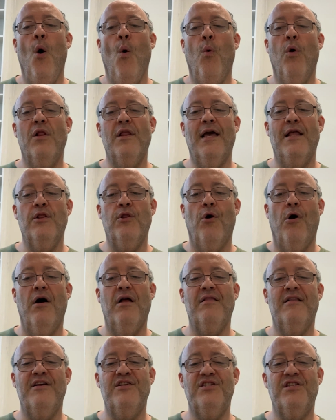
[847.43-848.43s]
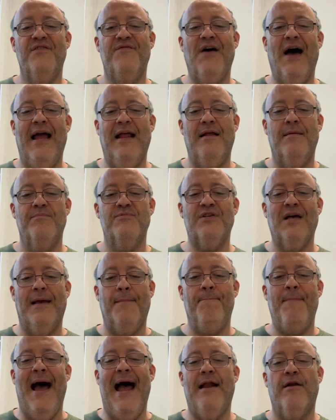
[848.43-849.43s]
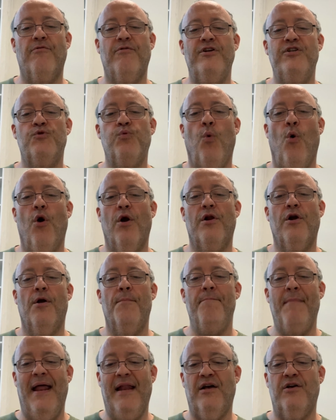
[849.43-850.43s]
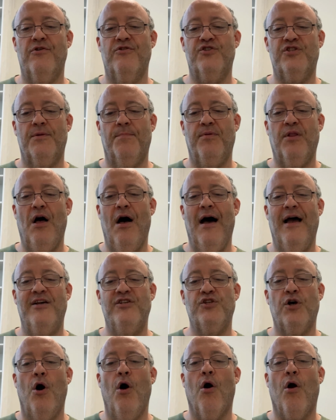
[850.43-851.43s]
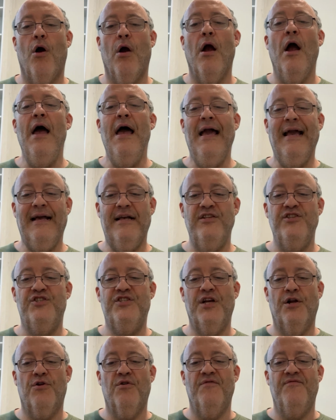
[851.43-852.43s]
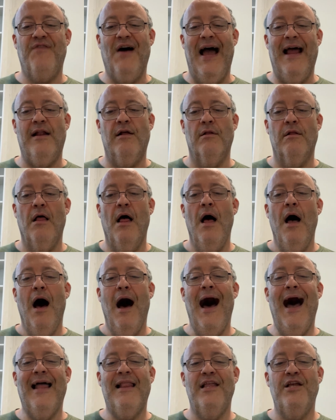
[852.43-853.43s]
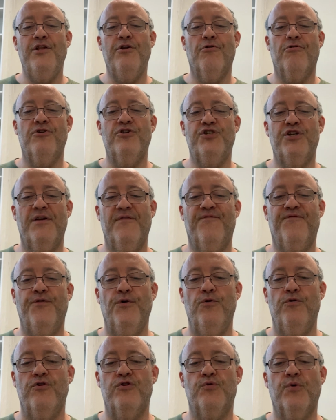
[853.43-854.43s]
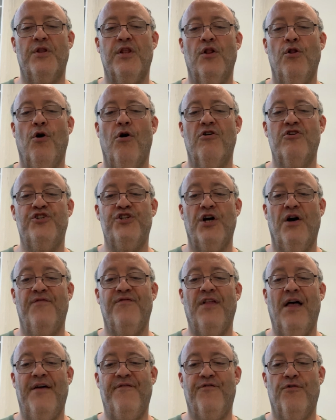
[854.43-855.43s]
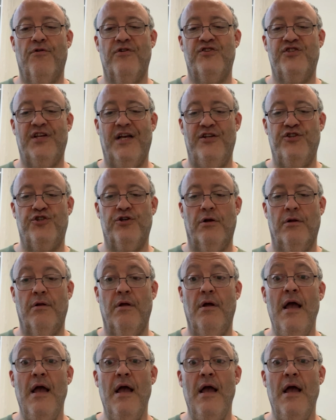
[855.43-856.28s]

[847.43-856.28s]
While a long list of items like batteries, water, medical supplies are considered vital, highly nourishing foods with a long shelf life are essential.